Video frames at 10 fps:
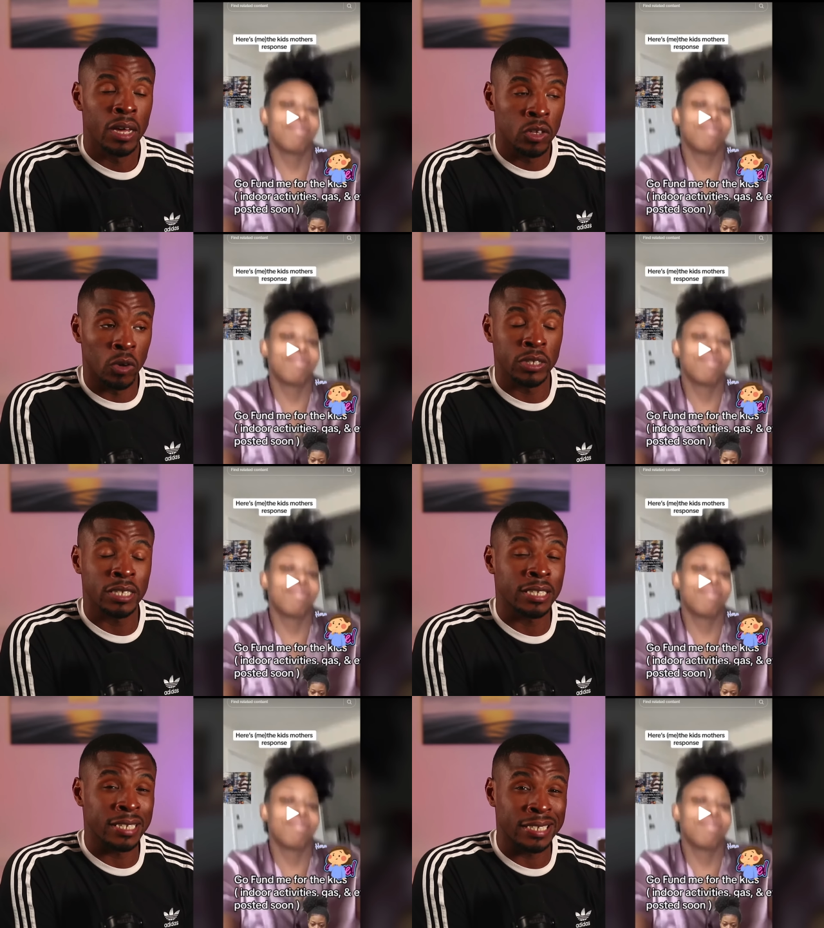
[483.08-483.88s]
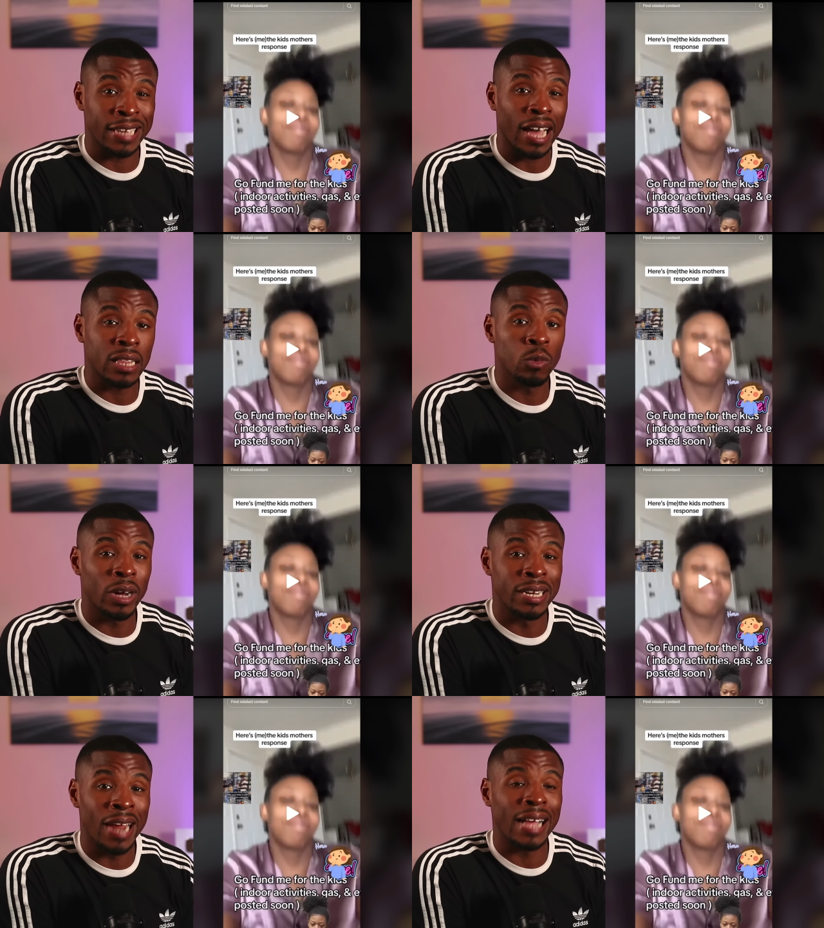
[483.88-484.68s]
Speaker 1: you know, this is exactly
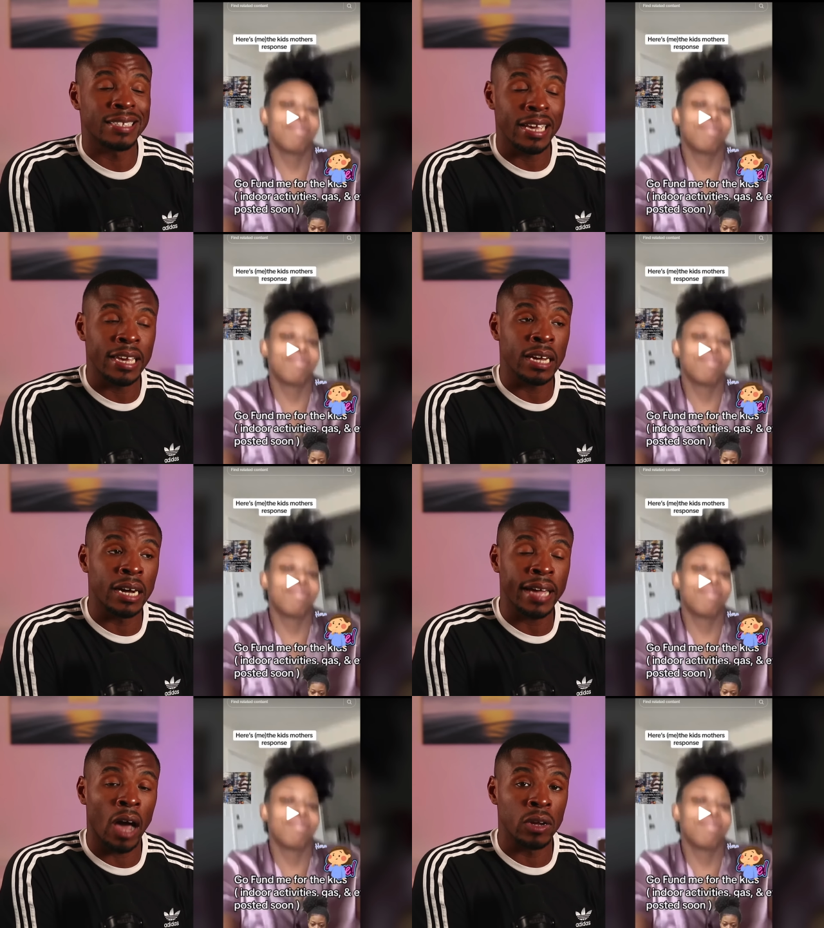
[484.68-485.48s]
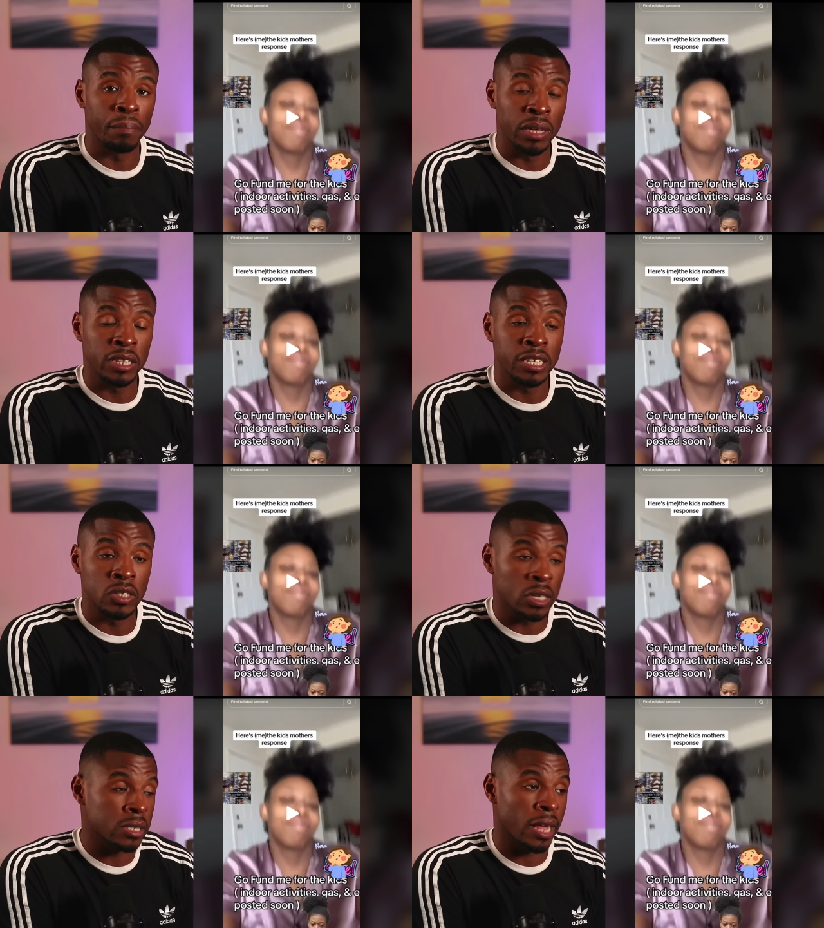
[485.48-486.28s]
what not taking accountability
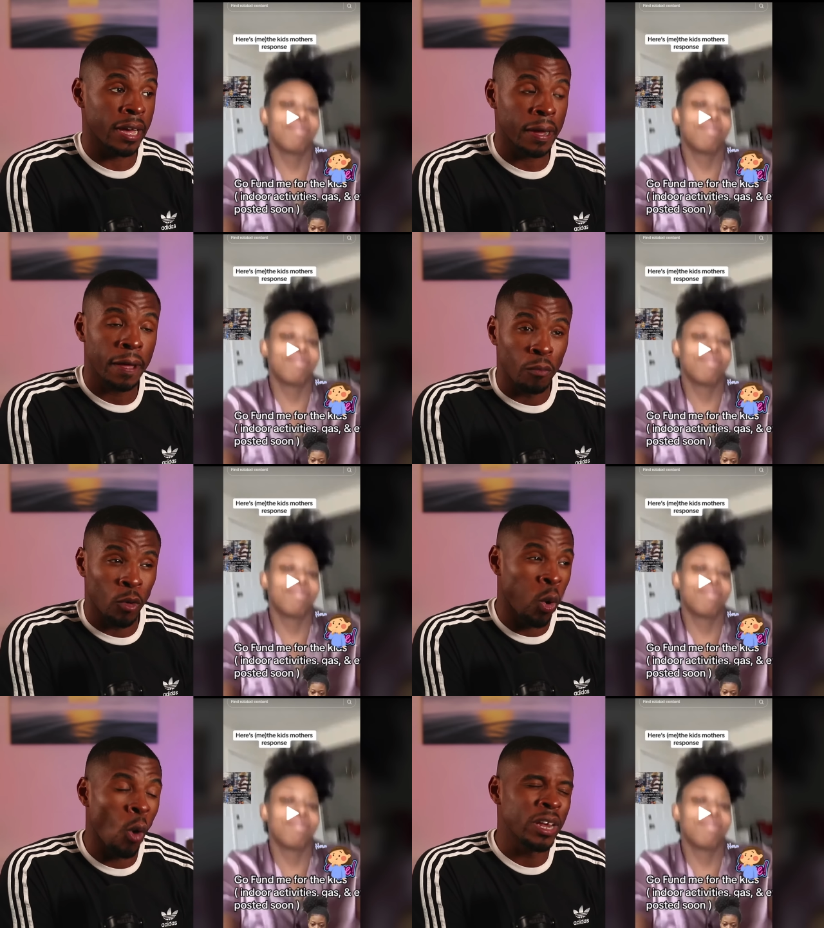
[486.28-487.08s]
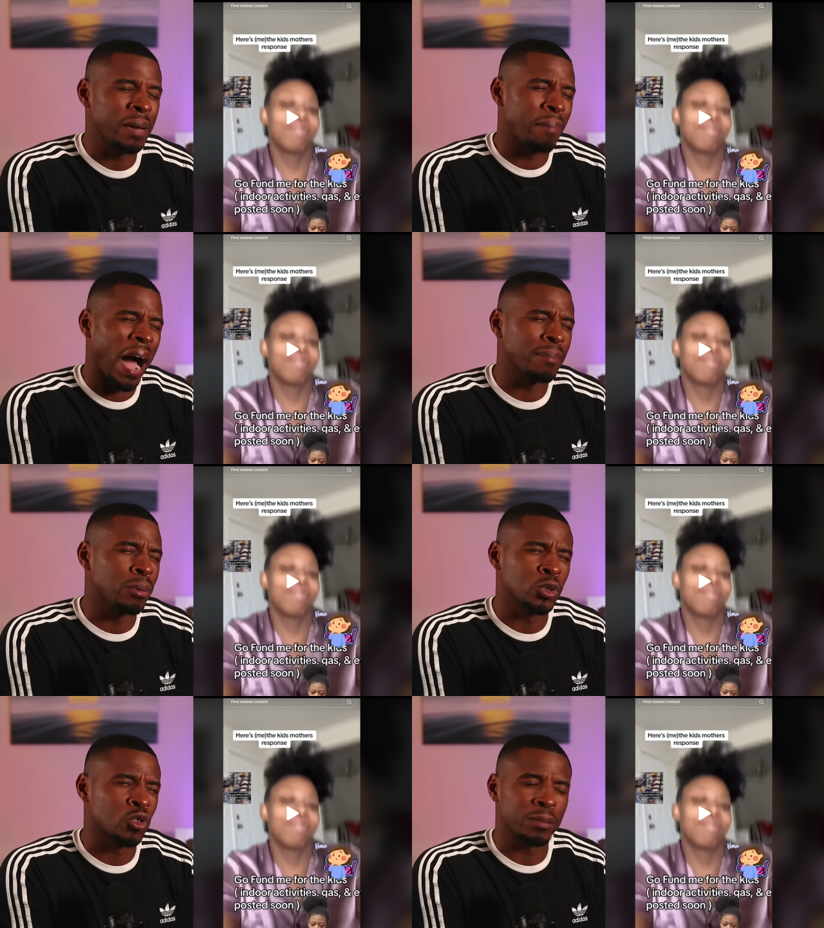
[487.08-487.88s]
looks like quoting
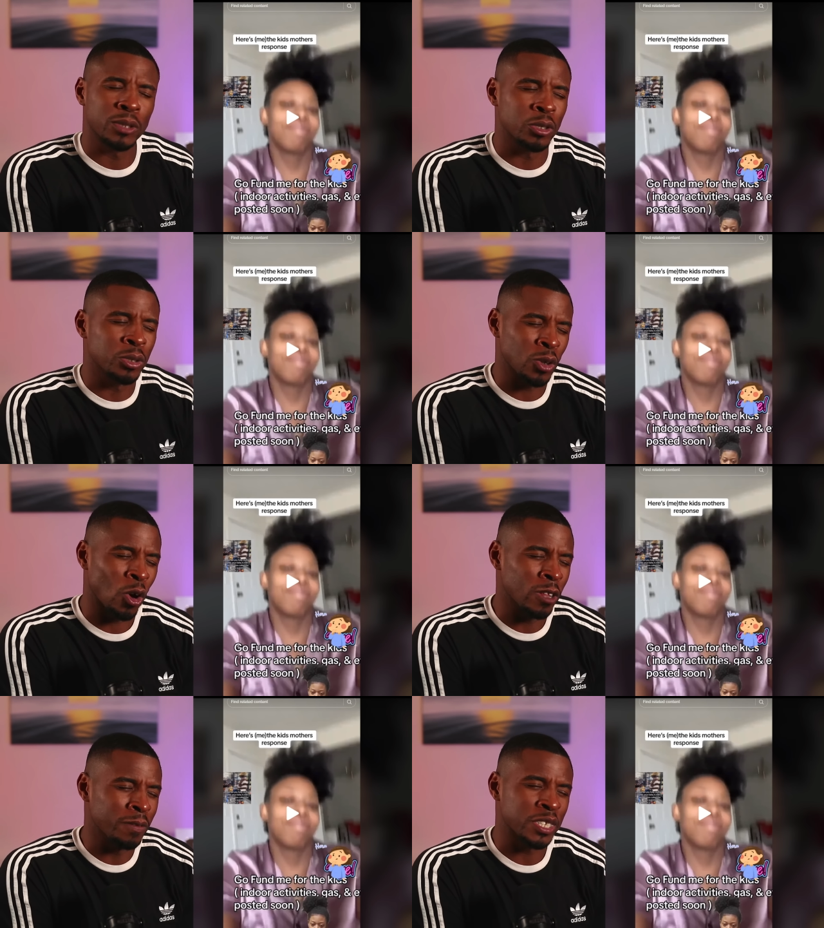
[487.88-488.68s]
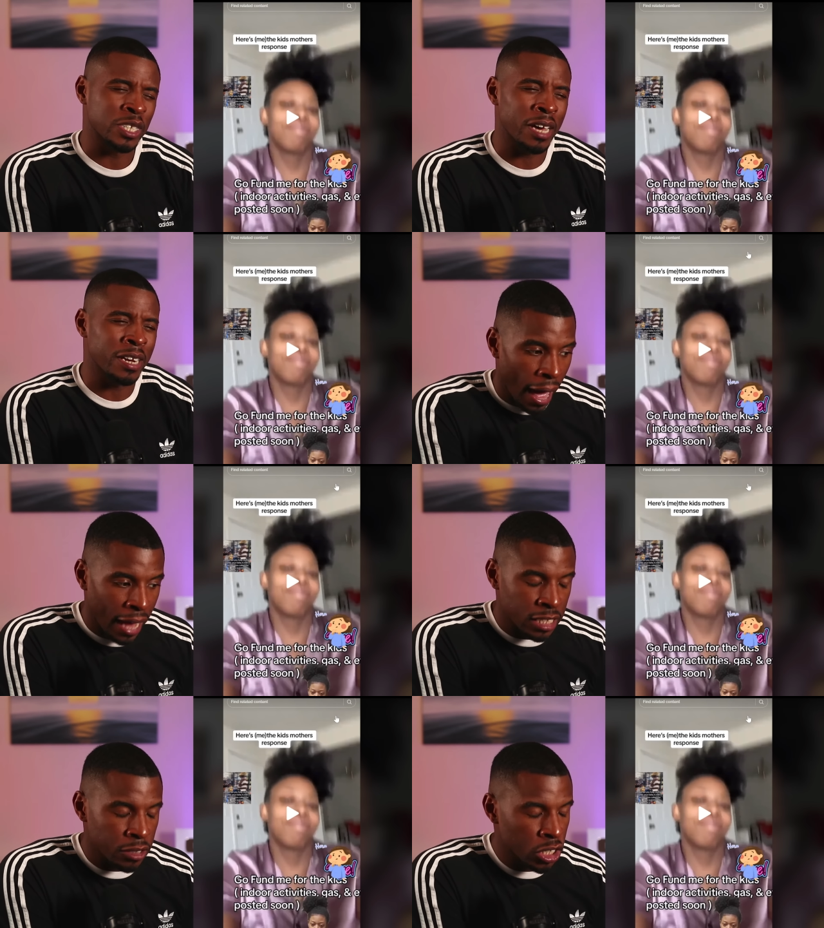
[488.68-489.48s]
Bible scriptures all of a sudden
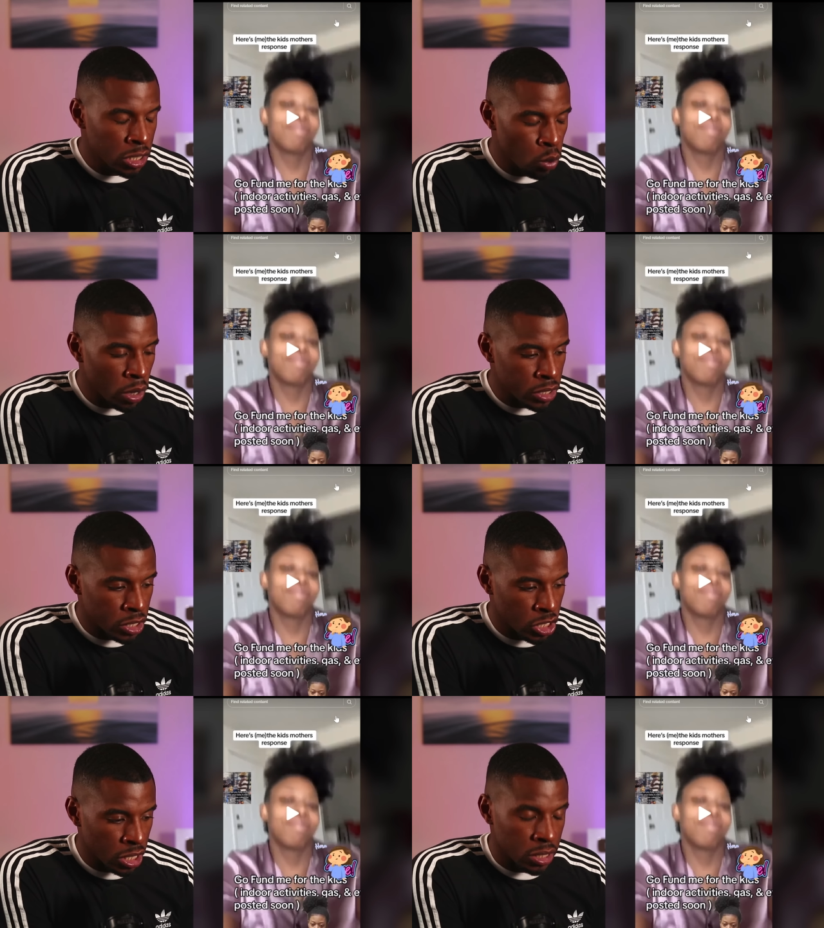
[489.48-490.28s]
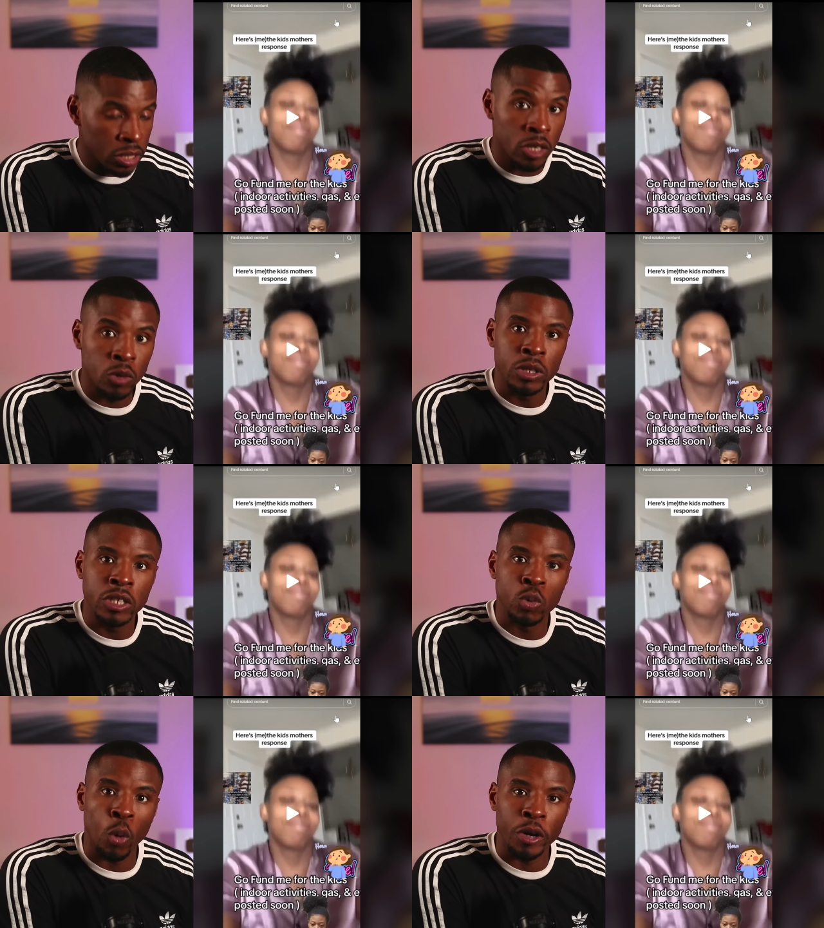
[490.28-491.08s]
as if she wasn't just literally
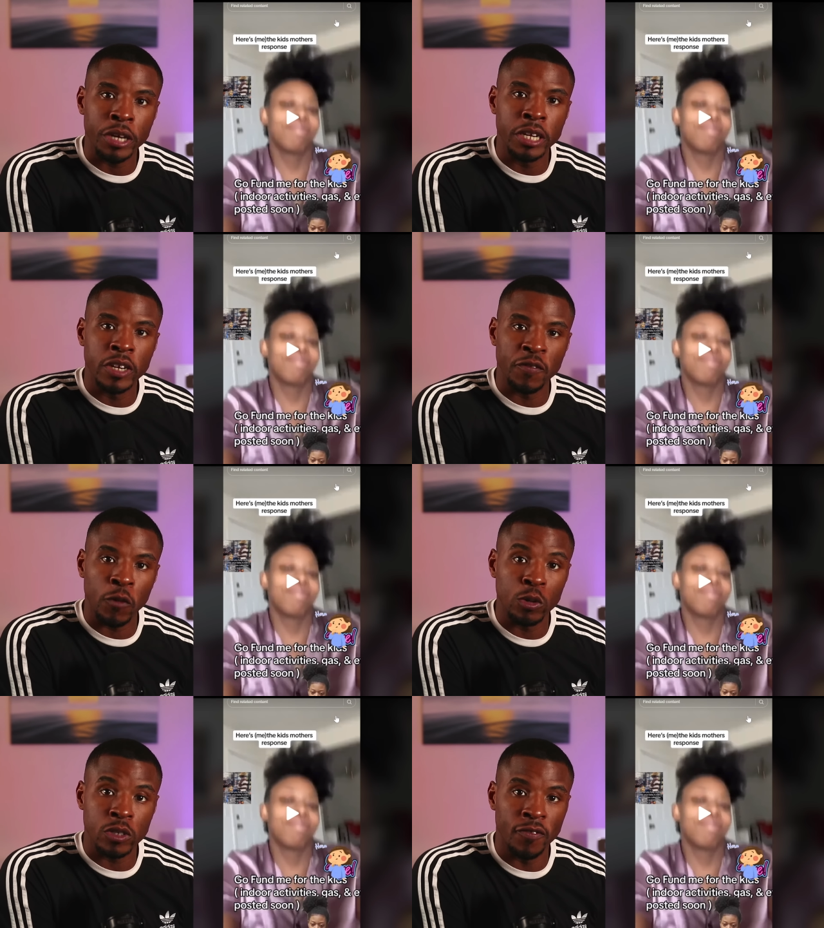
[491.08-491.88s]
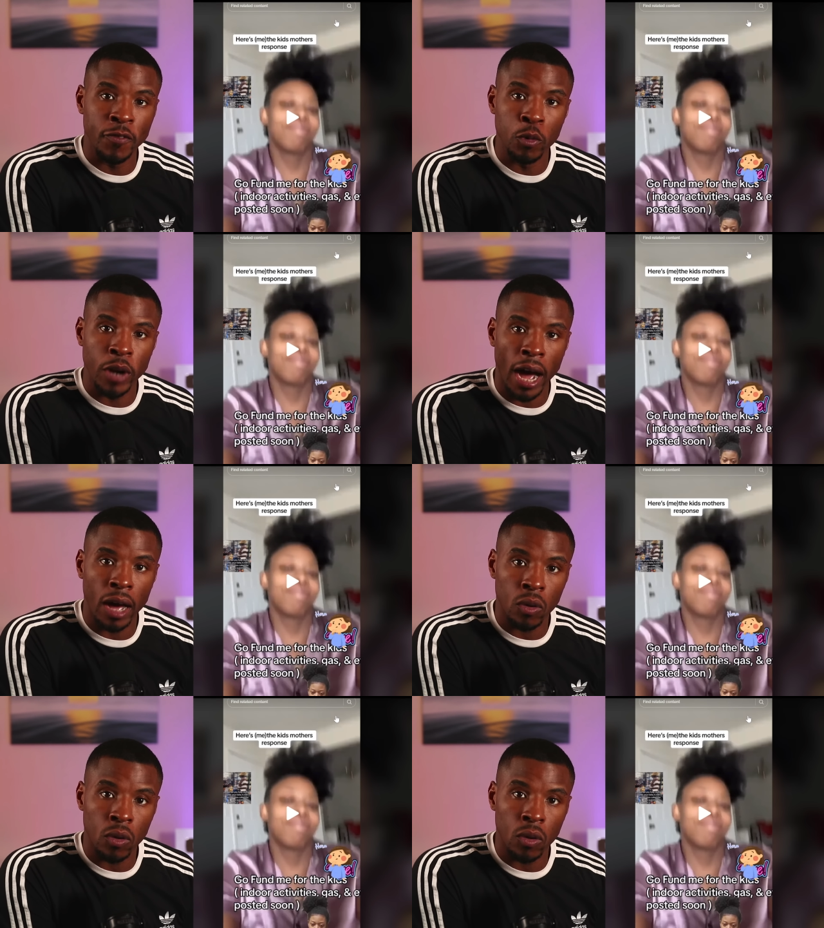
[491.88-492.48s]
twerking in the frozen food aisle.